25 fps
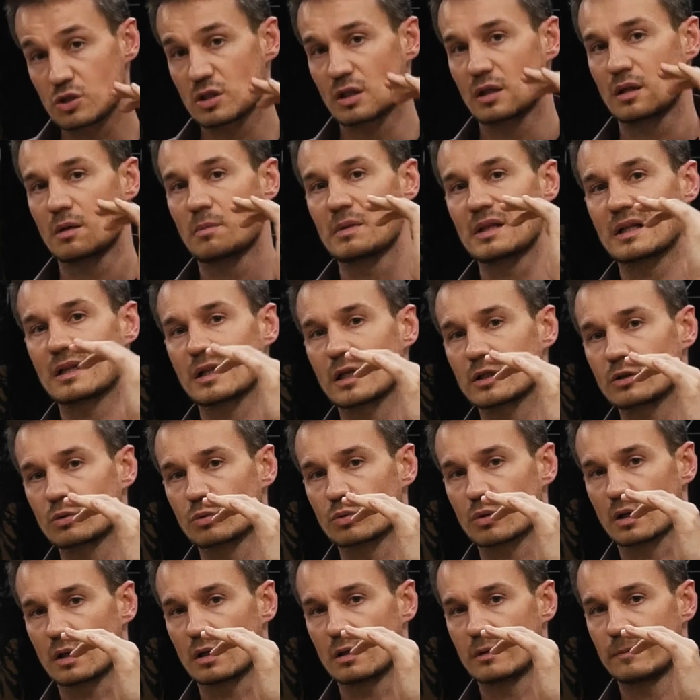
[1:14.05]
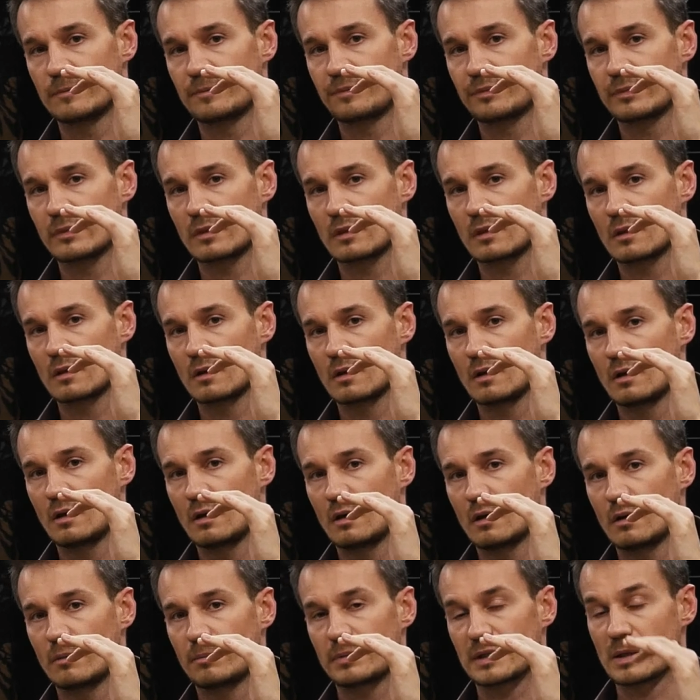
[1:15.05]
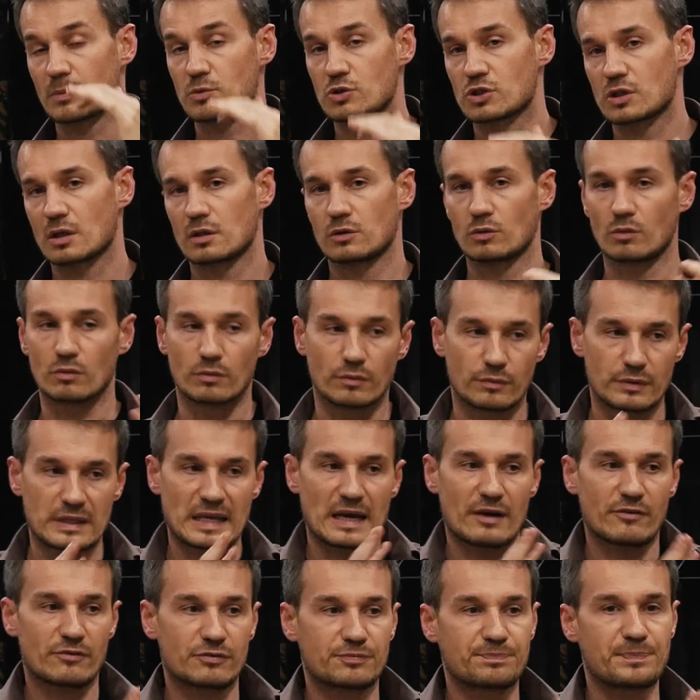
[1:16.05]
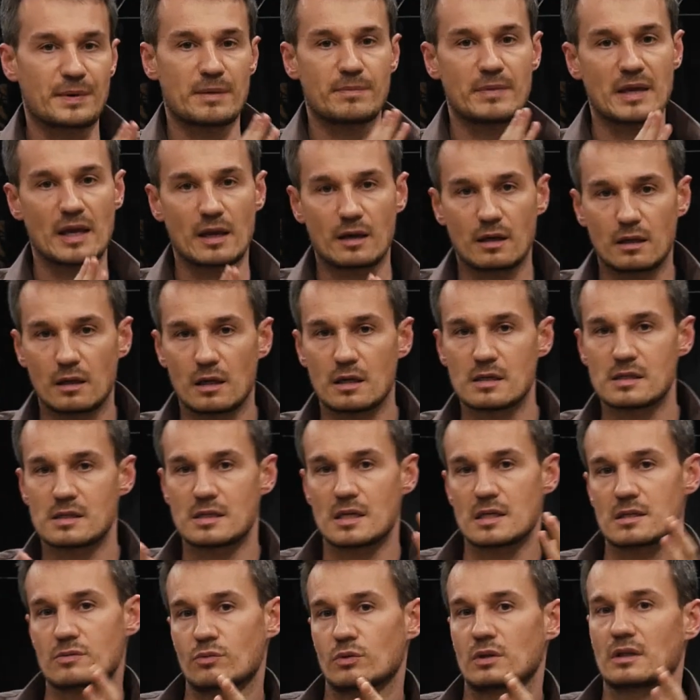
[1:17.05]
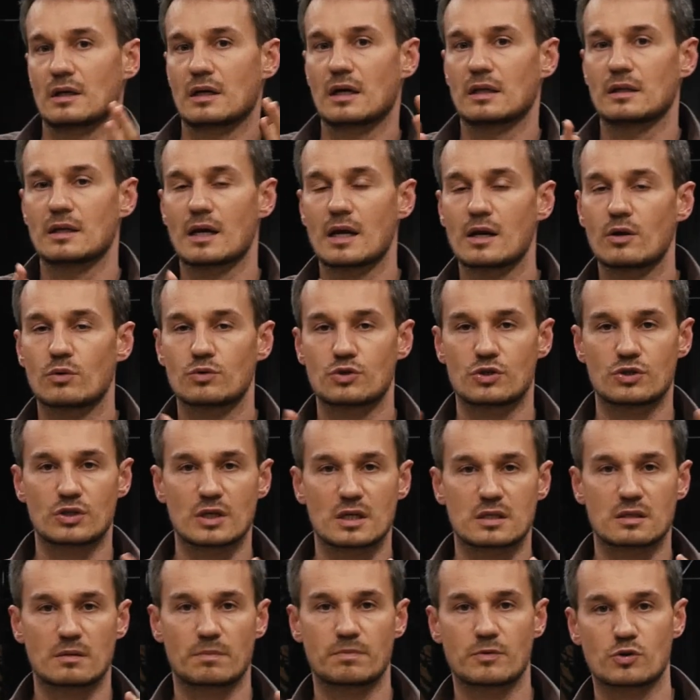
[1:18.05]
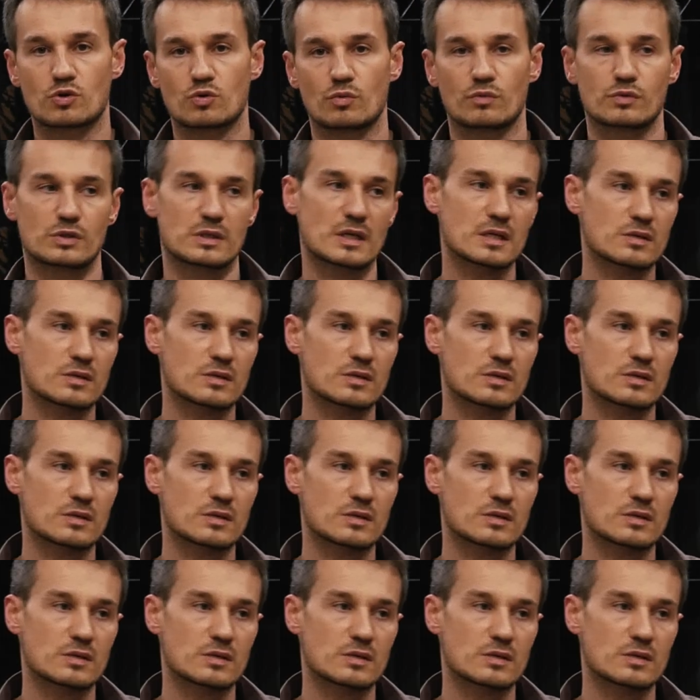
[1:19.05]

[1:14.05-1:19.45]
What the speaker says: For example, even here, I often say that this is nomenclature, these are clients,